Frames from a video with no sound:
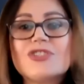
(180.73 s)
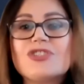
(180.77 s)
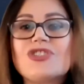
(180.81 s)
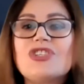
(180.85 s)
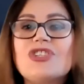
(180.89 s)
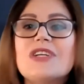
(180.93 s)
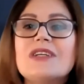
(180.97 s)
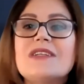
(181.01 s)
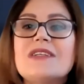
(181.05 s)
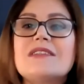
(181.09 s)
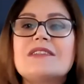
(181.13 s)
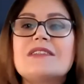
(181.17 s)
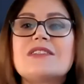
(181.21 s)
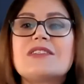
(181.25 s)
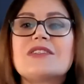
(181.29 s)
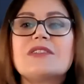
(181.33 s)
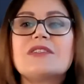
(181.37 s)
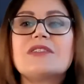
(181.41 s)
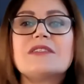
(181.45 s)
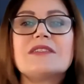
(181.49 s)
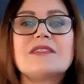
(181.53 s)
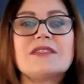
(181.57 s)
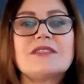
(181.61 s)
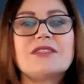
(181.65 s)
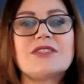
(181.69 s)

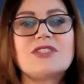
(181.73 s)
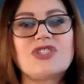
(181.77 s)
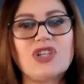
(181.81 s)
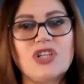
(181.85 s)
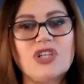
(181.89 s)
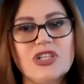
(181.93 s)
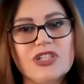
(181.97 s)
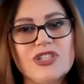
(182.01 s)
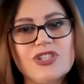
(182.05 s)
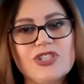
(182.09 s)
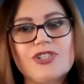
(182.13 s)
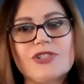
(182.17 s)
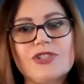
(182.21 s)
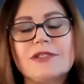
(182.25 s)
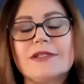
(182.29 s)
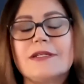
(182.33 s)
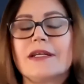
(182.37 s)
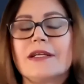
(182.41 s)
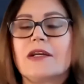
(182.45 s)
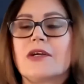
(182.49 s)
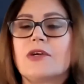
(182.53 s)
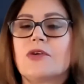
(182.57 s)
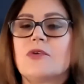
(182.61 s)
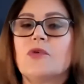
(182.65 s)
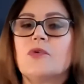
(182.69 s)
Just search
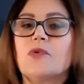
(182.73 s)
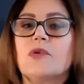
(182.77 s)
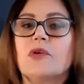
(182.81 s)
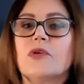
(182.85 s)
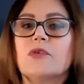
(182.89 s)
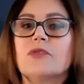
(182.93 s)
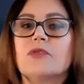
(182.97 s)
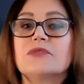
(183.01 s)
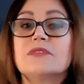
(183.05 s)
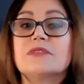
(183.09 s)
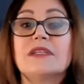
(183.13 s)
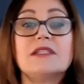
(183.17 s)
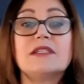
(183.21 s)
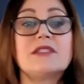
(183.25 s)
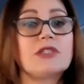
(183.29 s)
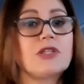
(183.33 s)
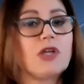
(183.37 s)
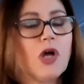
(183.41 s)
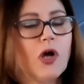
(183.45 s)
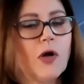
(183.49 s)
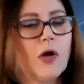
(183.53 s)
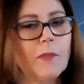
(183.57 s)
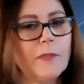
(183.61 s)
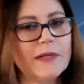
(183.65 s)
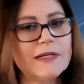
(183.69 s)
in Google these
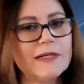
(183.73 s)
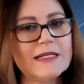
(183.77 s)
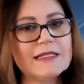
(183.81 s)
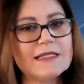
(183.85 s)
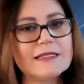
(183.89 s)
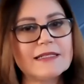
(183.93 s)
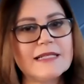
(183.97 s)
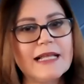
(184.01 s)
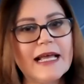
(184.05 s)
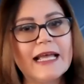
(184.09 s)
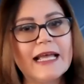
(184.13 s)
companies'